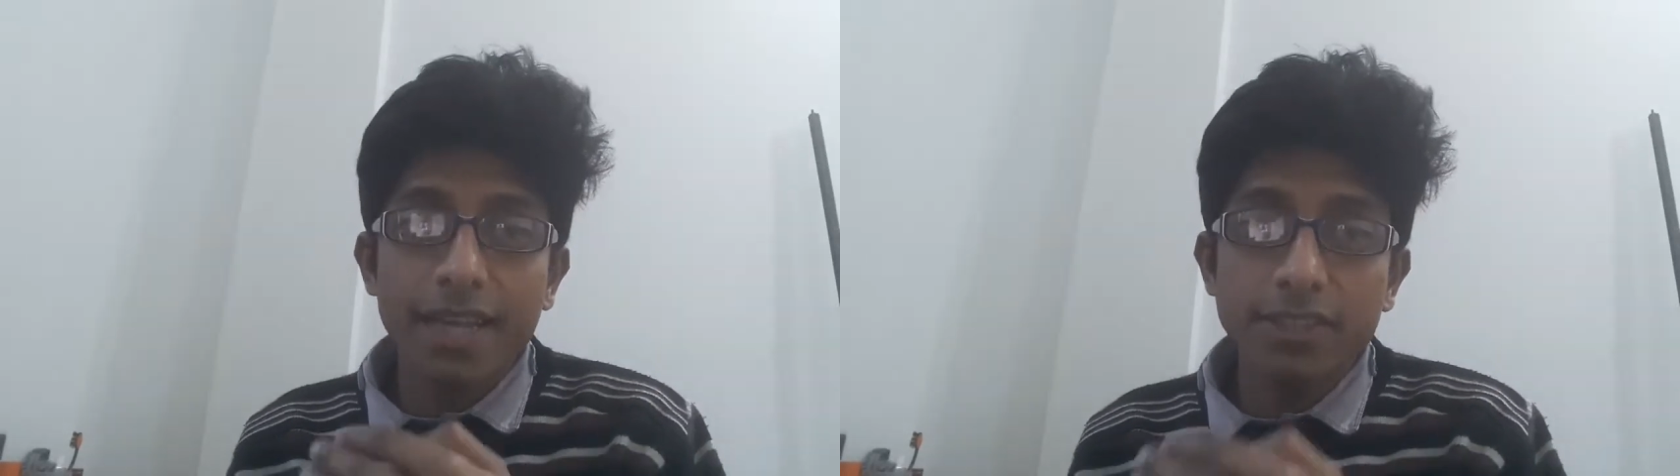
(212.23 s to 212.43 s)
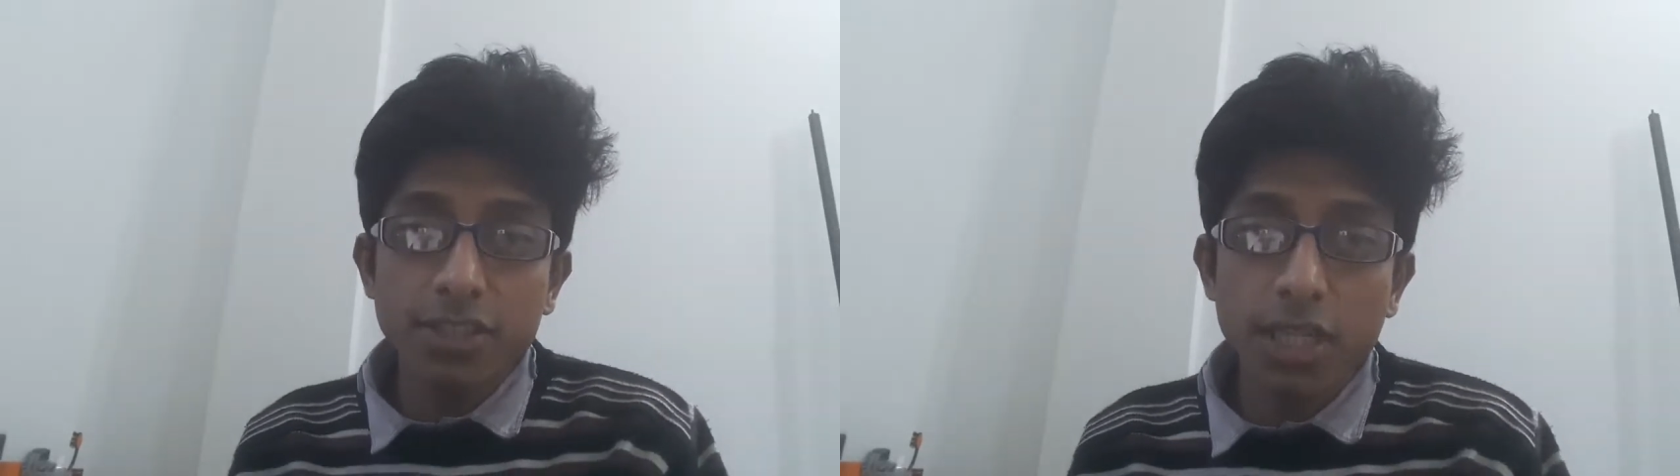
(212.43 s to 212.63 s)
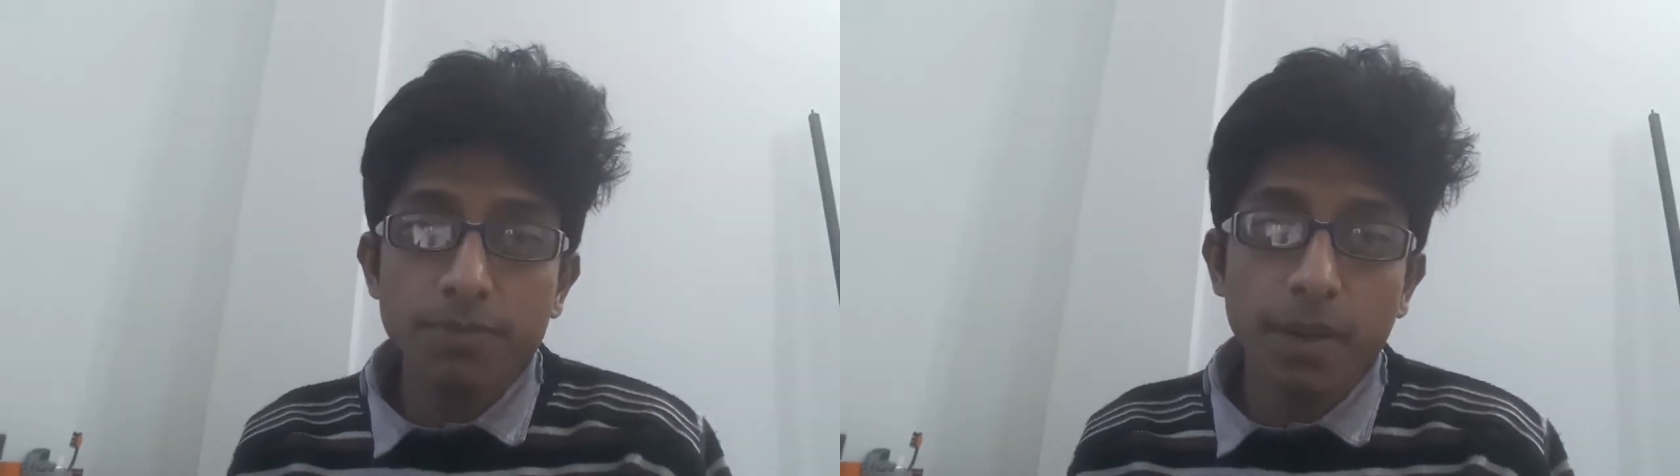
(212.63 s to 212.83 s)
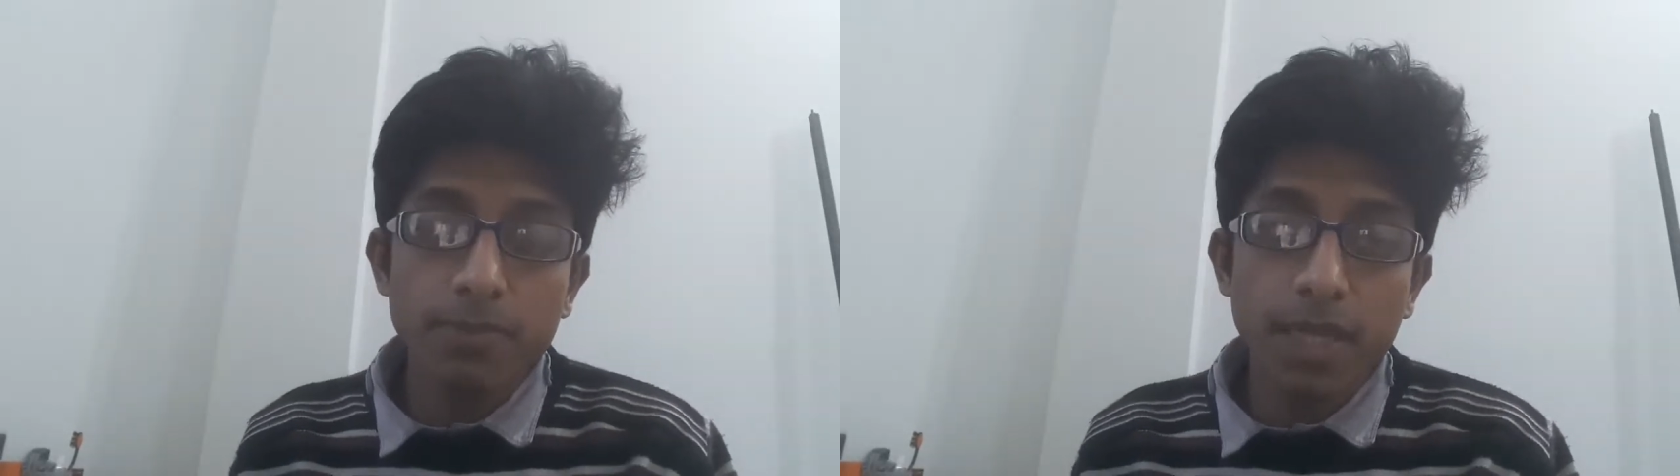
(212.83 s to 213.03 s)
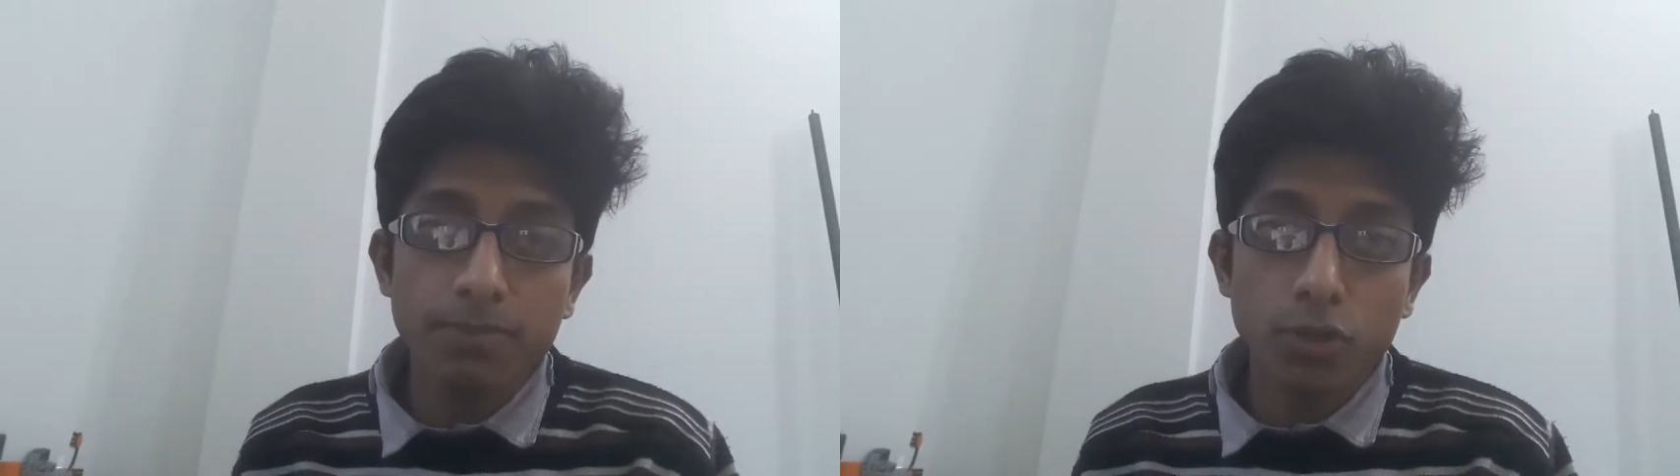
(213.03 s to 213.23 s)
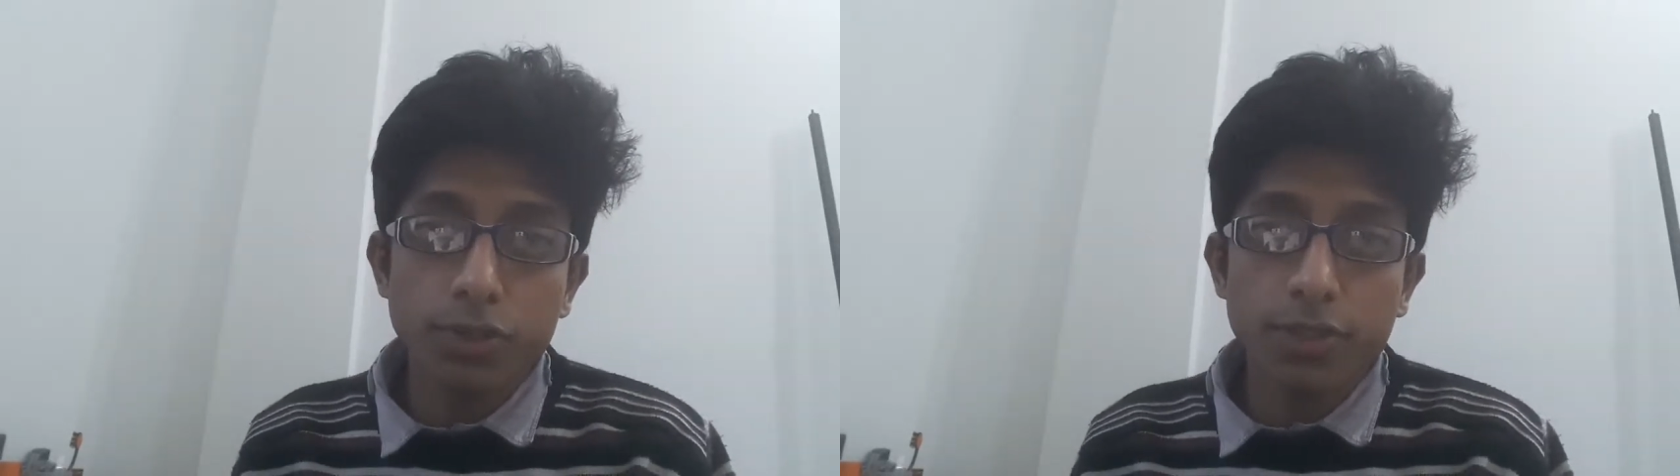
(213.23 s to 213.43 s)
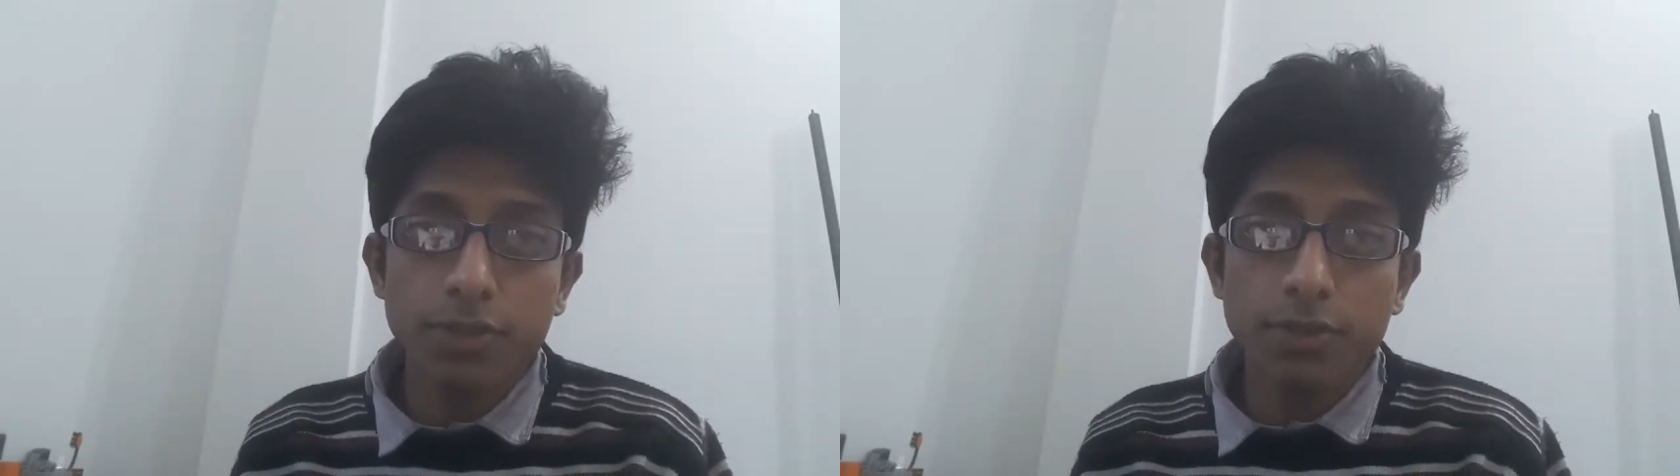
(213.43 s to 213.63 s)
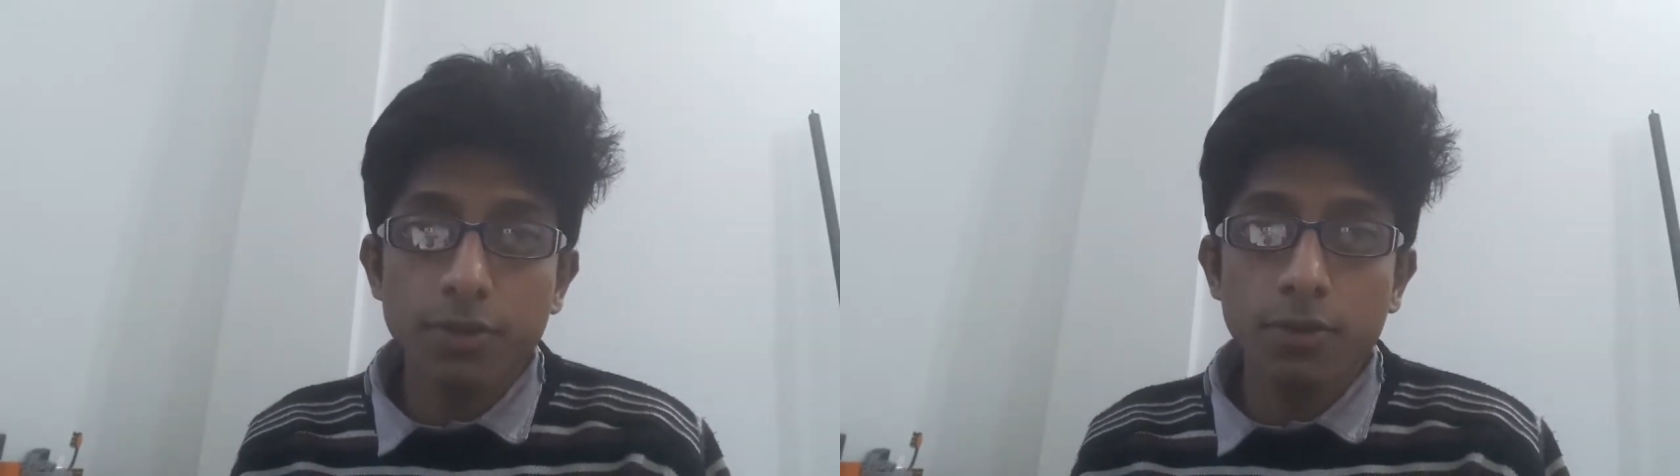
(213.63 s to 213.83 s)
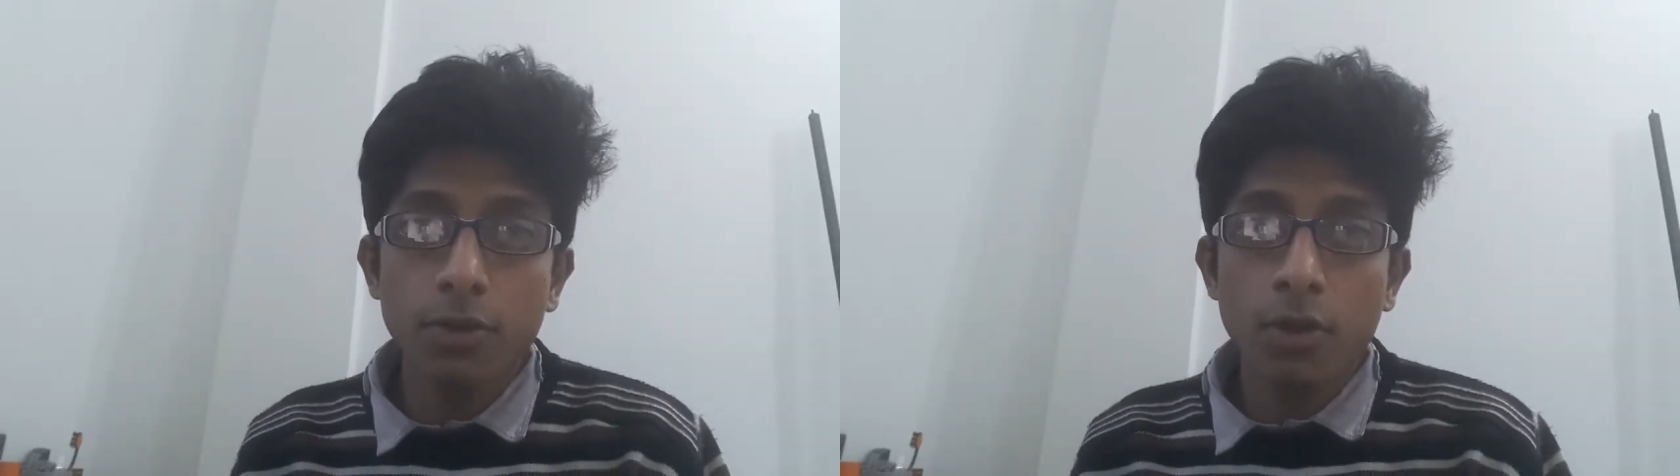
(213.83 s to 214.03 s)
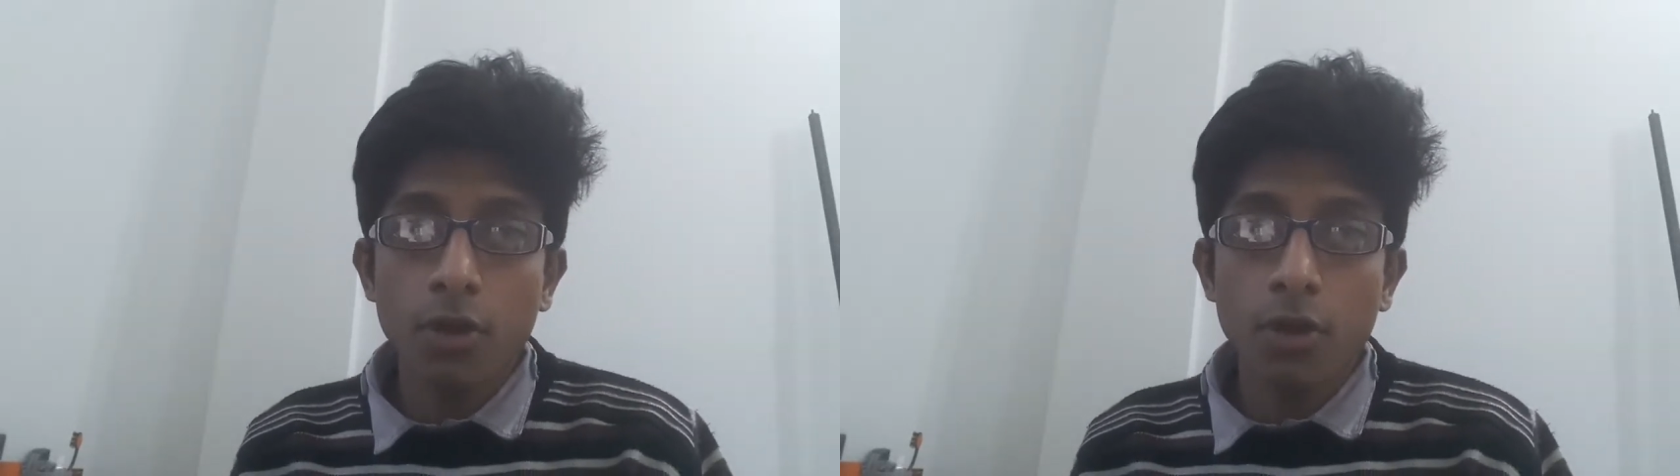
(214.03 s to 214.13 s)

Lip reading: additional public prosecutor